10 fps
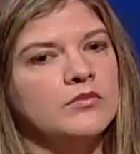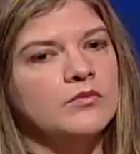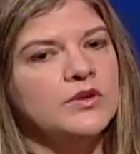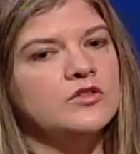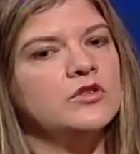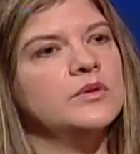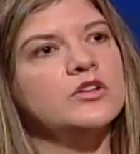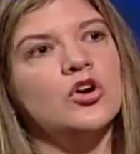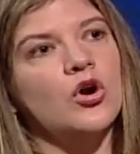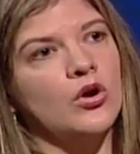we do
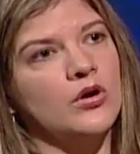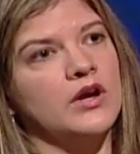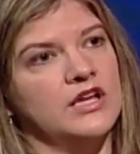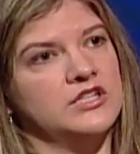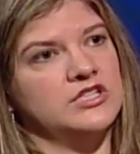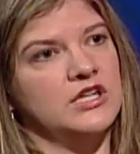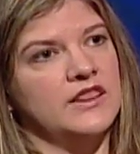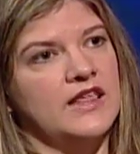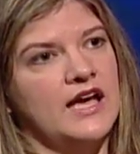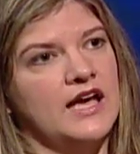encourage
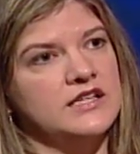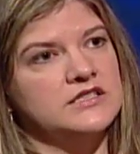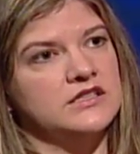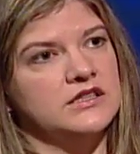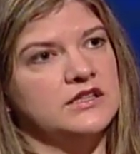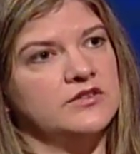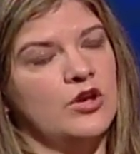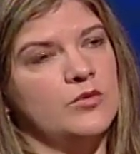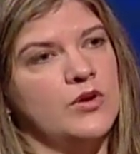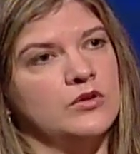that these
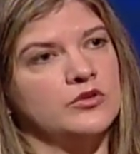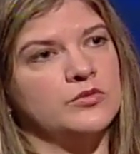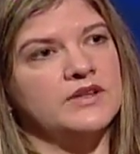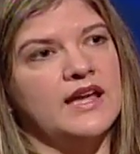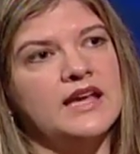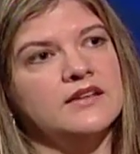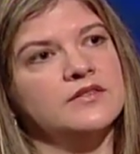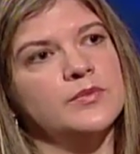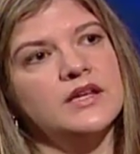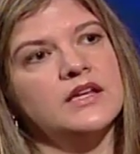homeowners retain
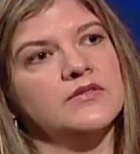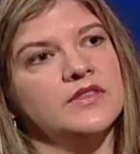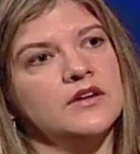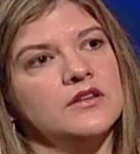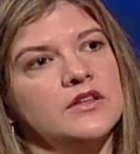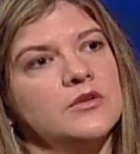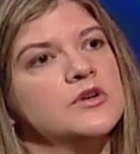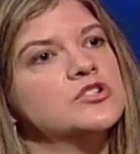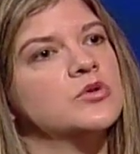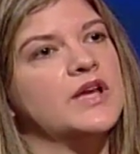as many of the
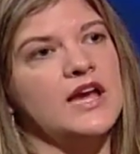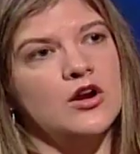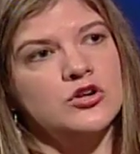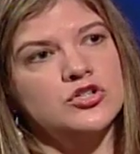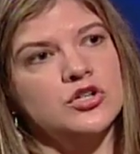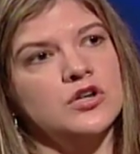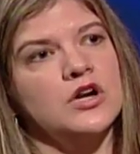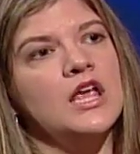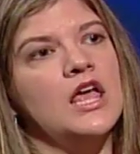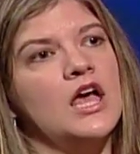original character
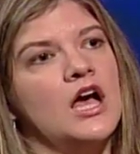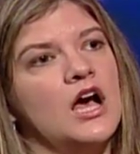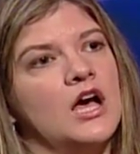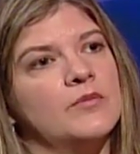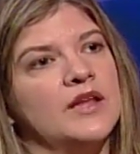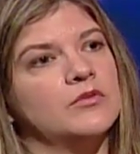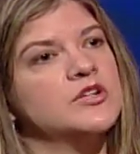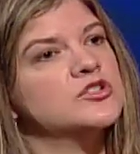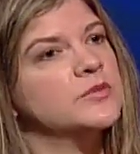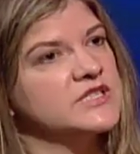and
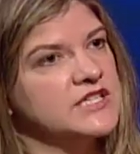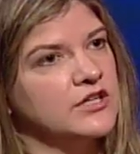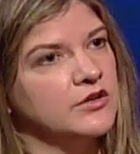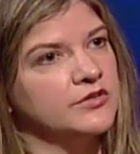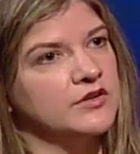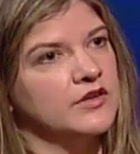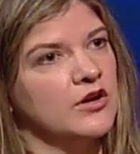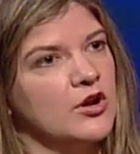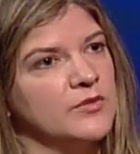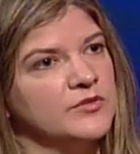original materials of their
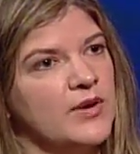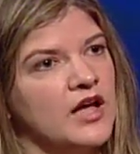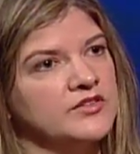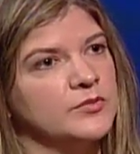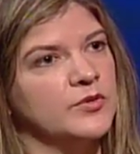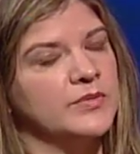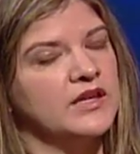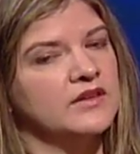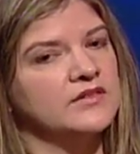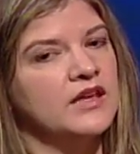home as possible,
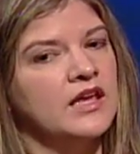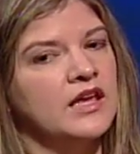because